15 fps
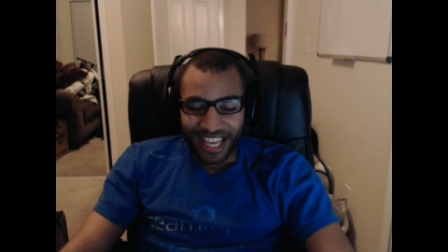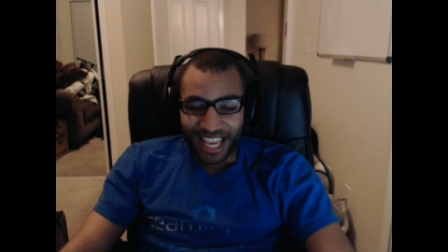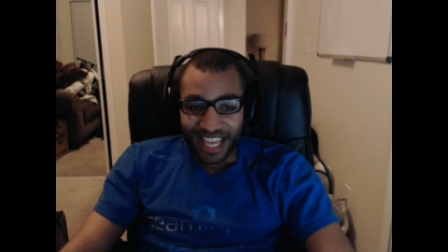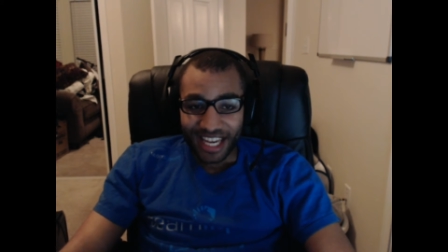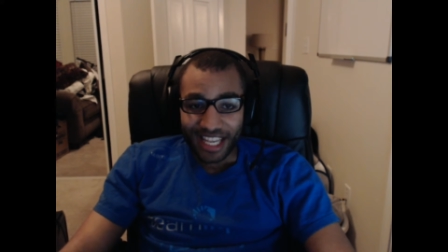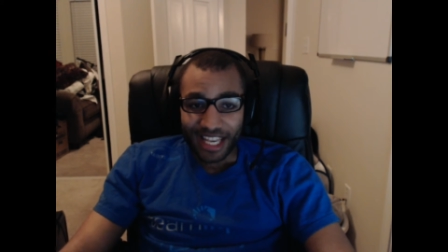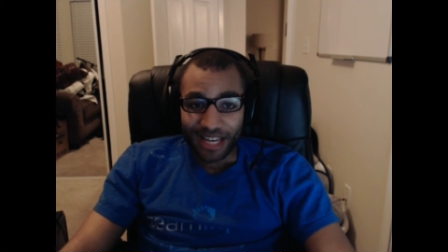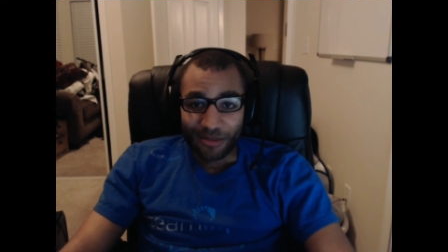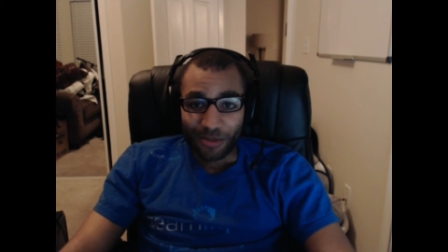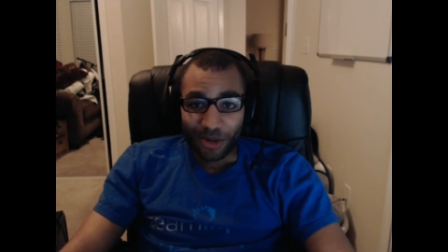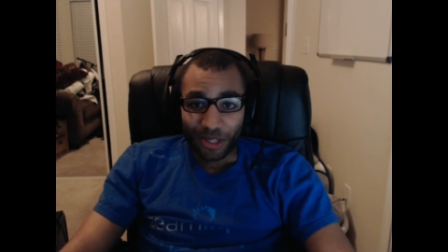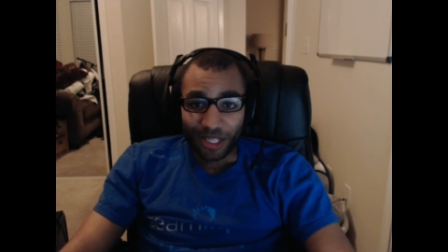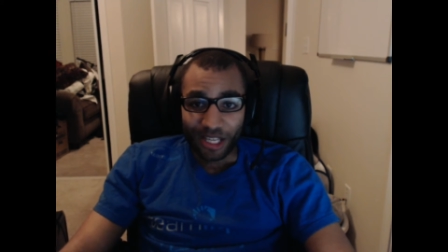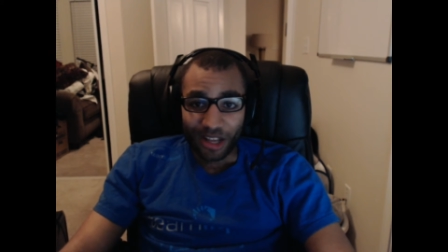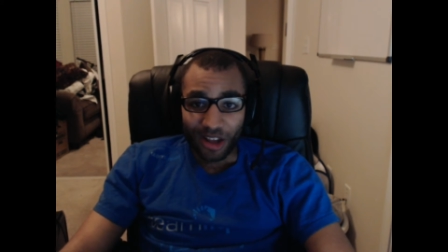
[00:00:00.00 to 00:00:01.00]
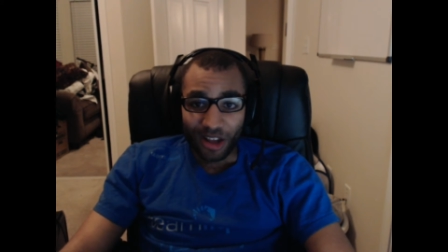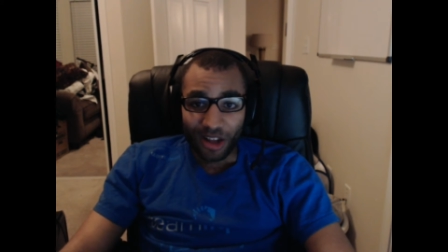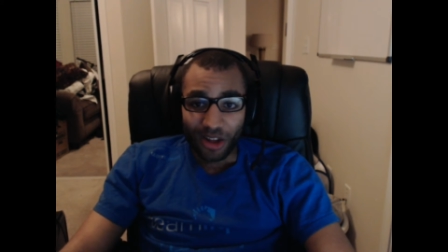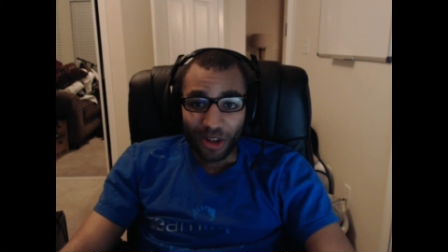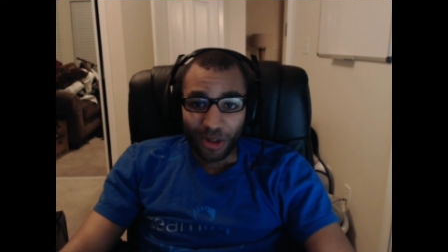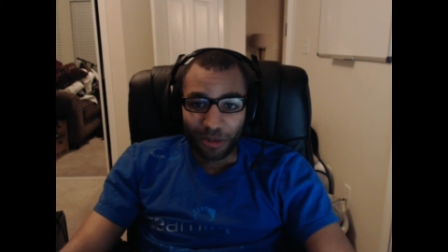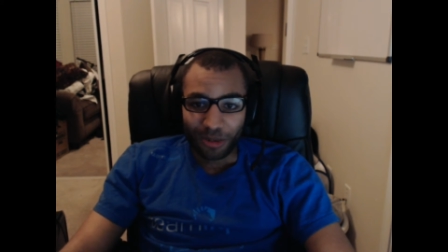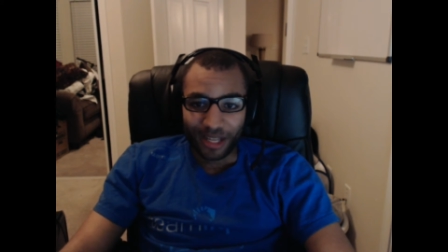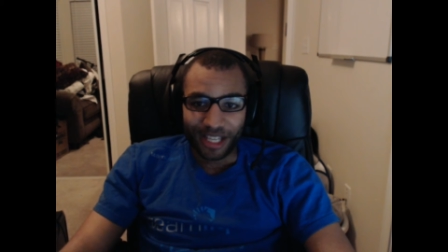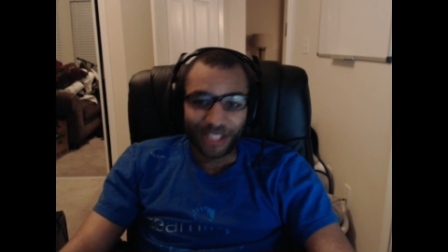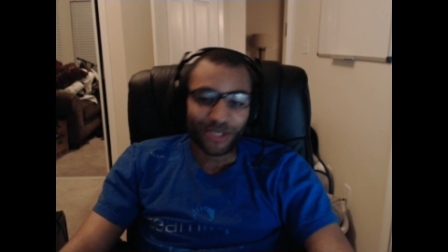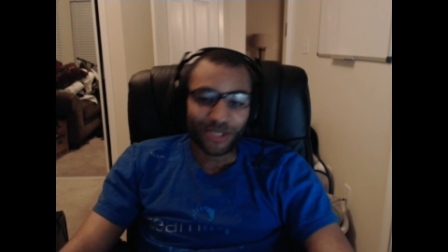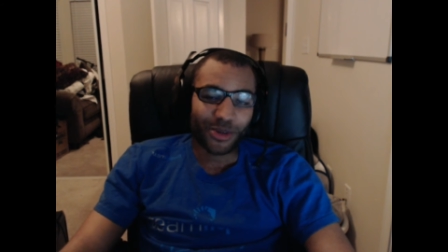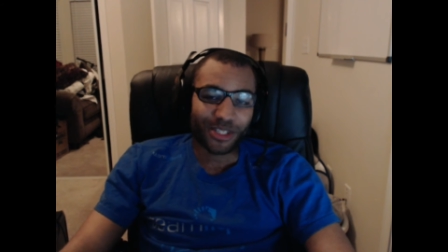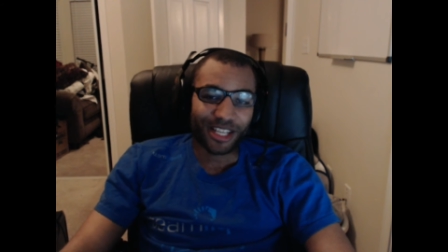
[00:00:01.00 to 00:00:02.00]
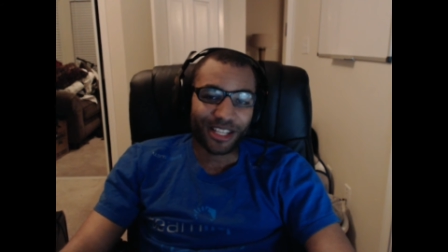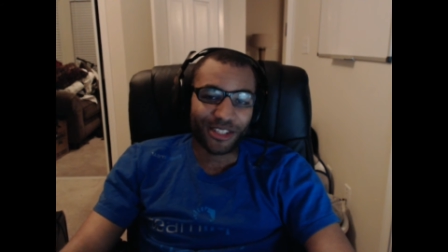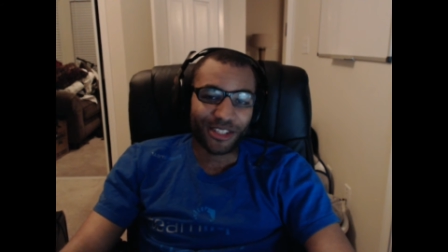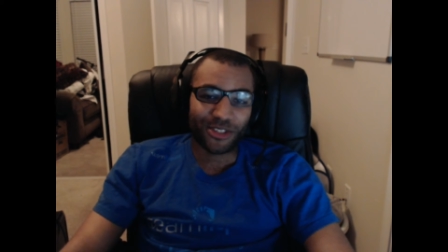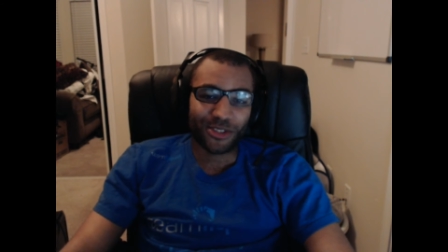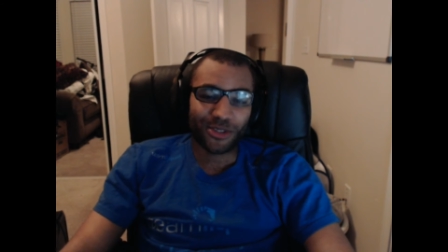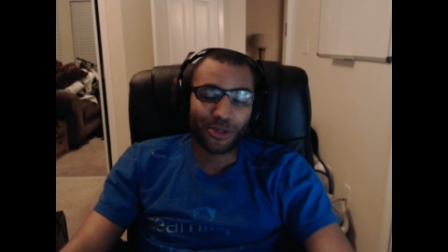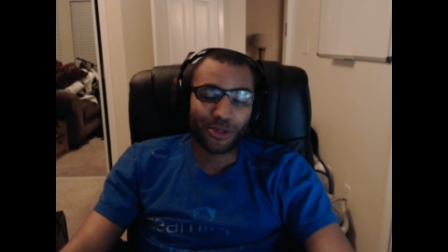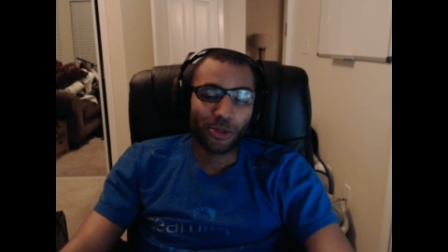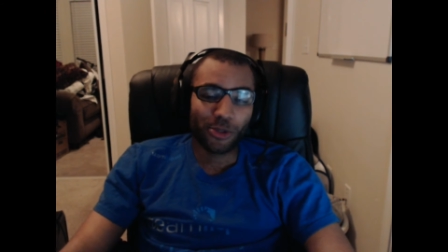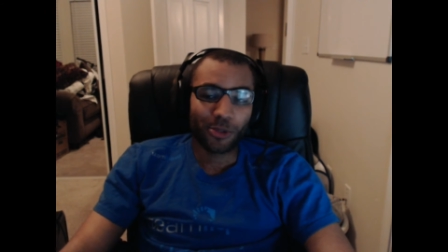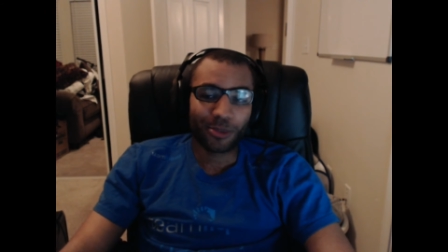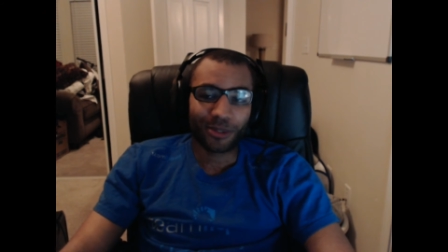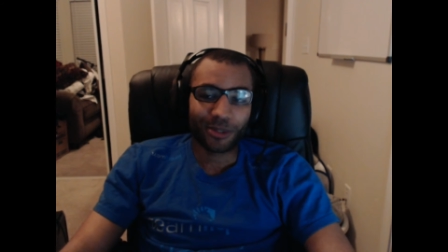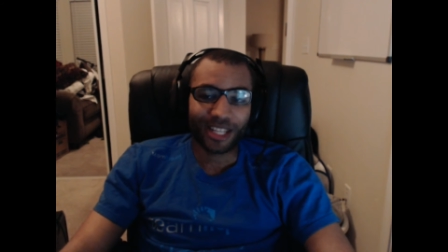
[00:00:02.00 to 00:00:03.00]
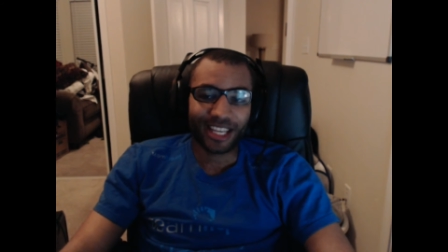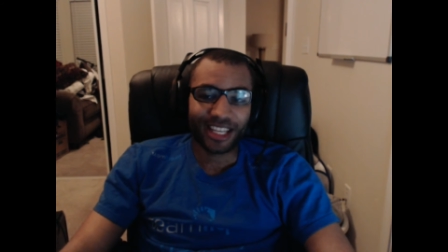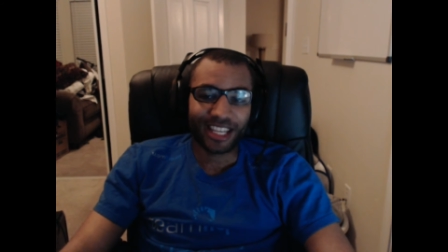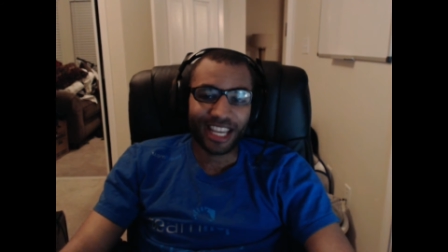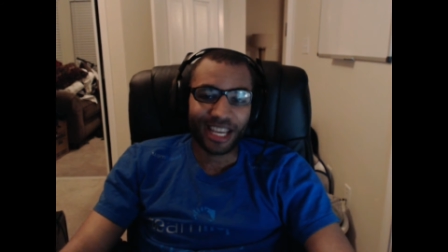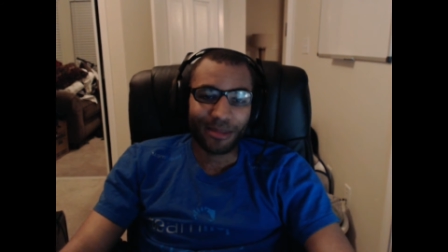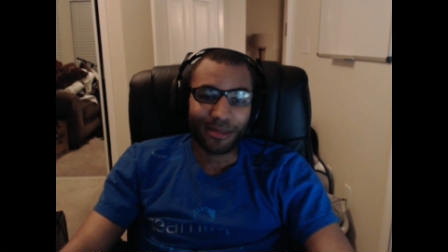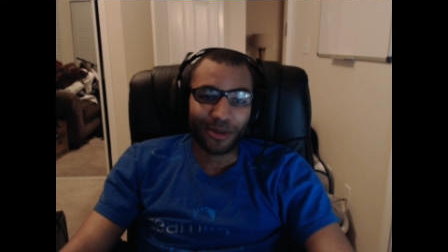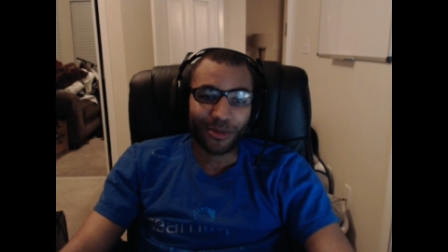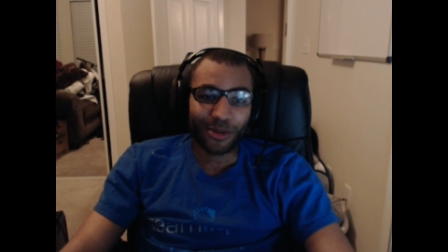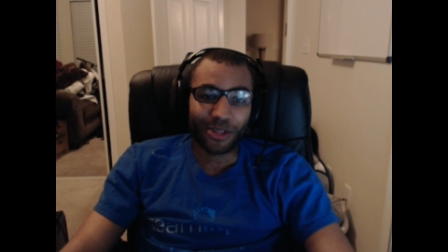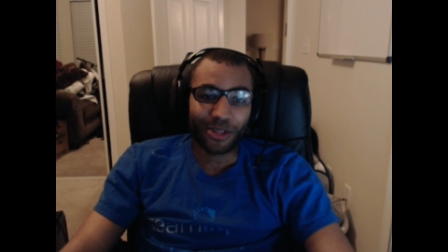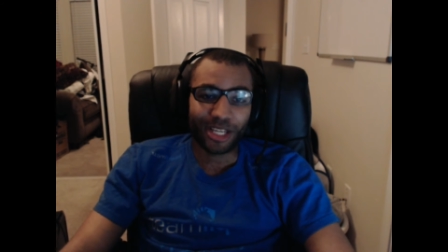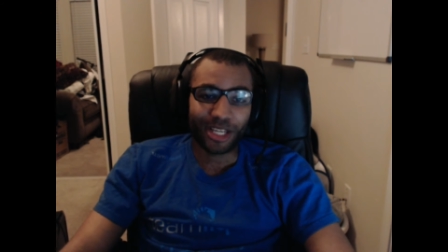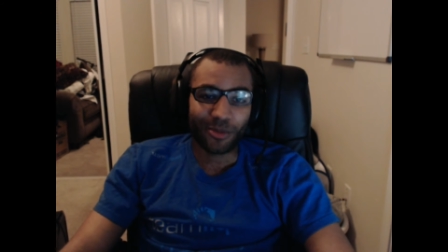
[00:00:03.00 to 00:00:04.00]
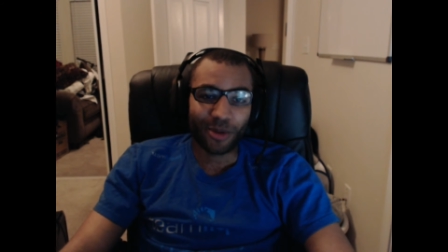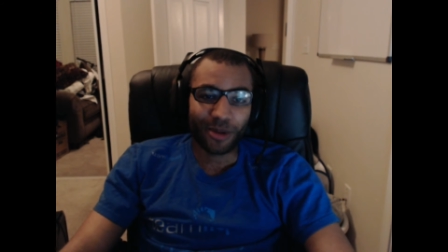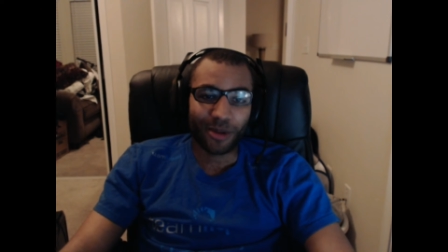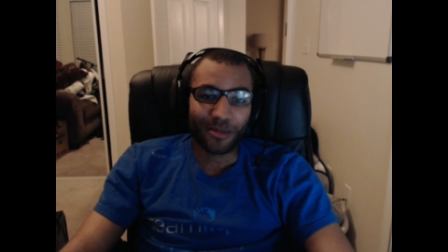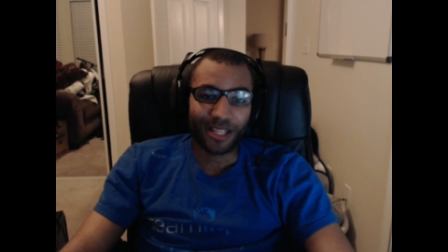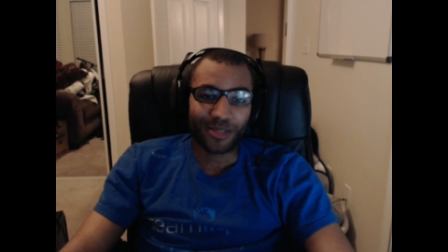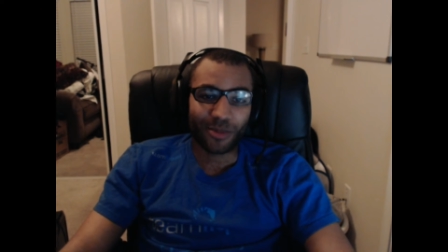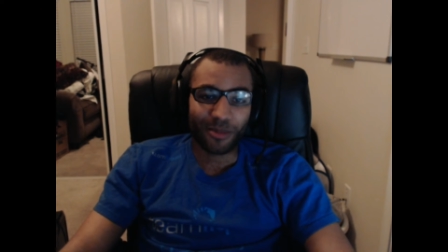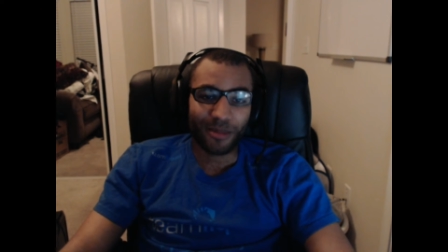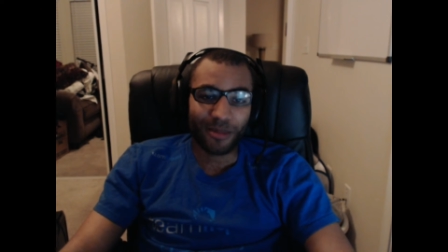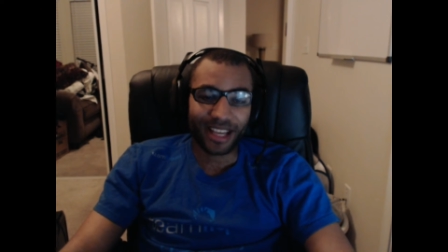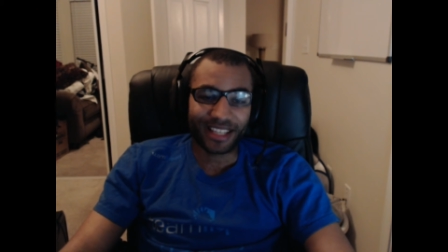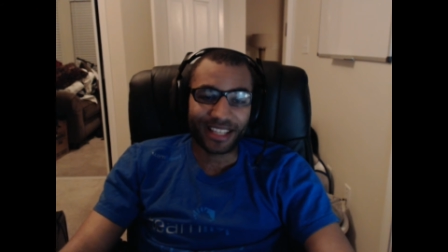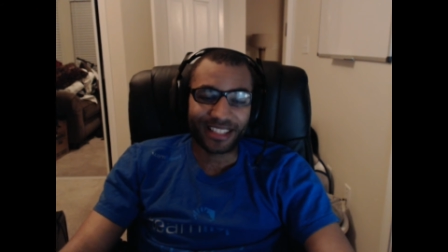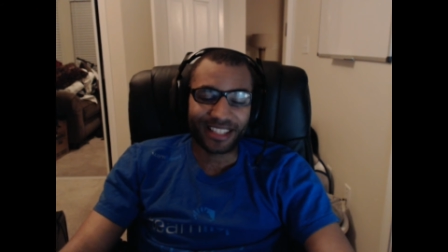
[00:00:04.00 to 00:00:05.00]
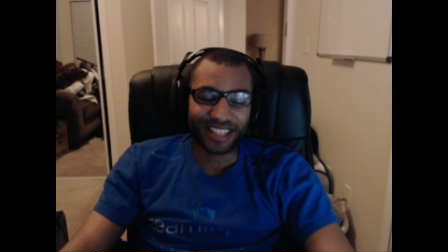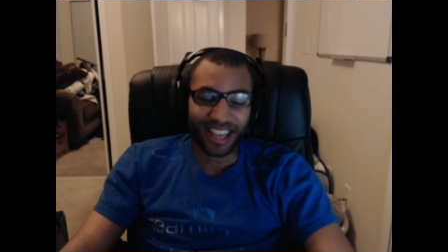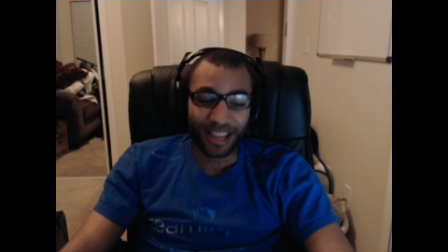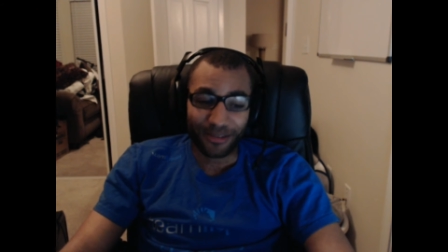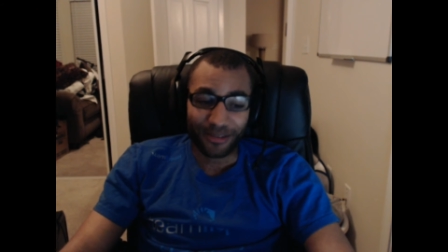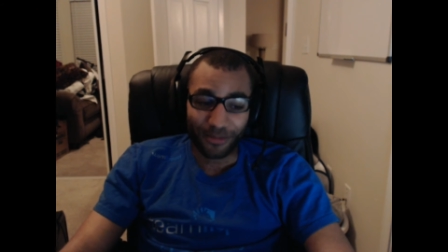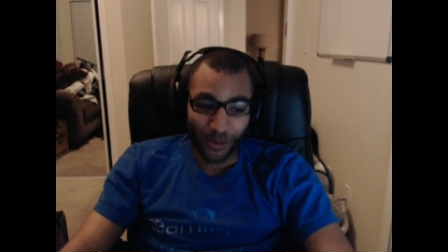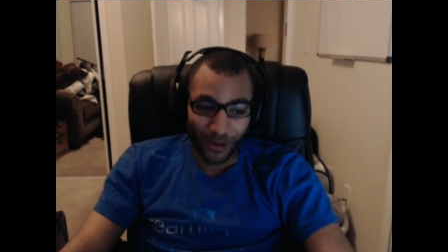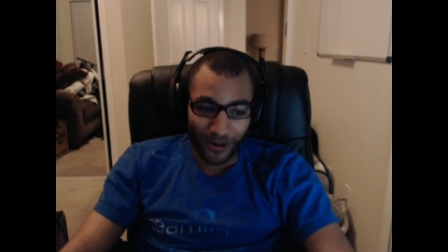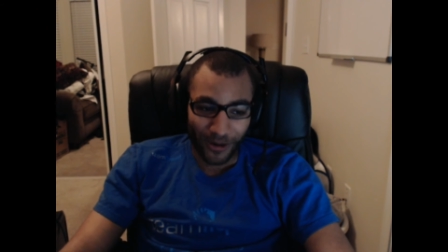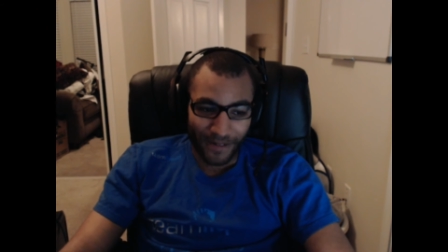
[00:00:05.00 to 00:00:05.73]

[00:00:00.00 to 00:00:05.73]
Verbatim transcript: and it really all plays towards that super late game that really what it's what mech is designed for.